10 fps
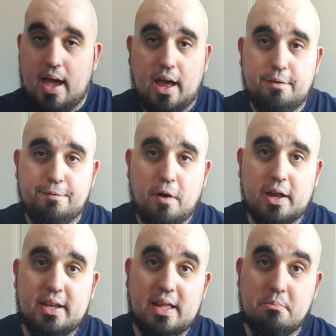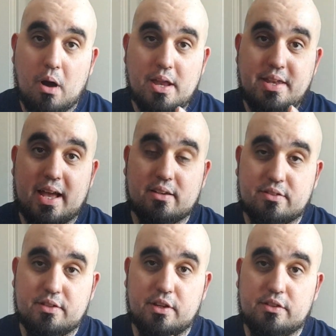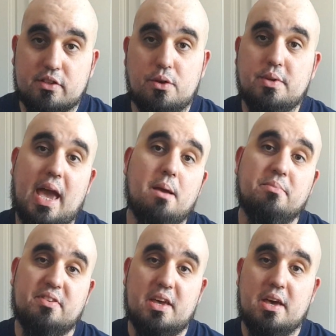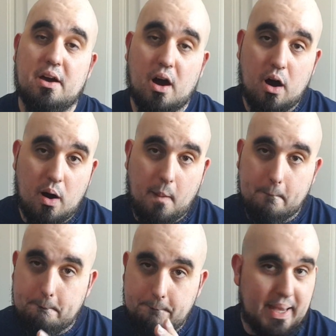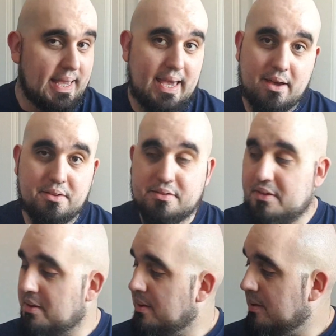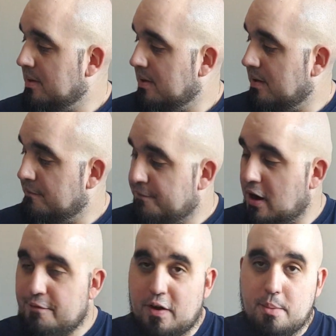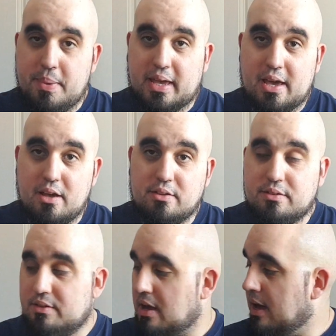And finally, my next two games here are big hitters. Very big hitters.